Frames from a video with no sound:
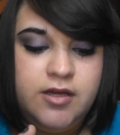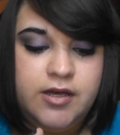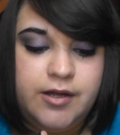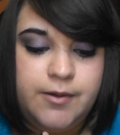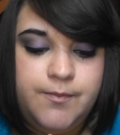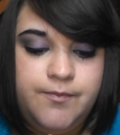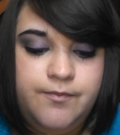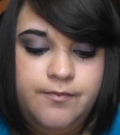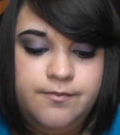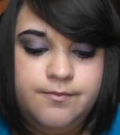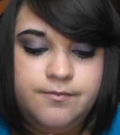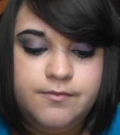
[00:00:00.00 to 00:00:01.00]
Here,
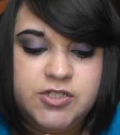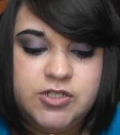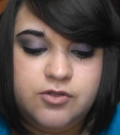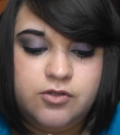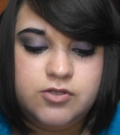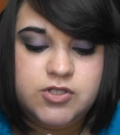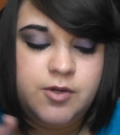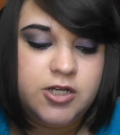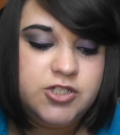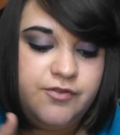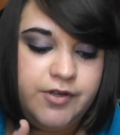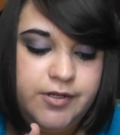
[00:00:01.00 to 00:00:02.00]
I'll do a little
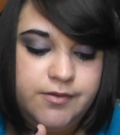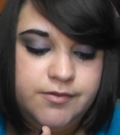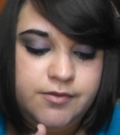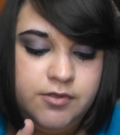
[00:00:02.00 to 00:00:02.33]
swatch for you.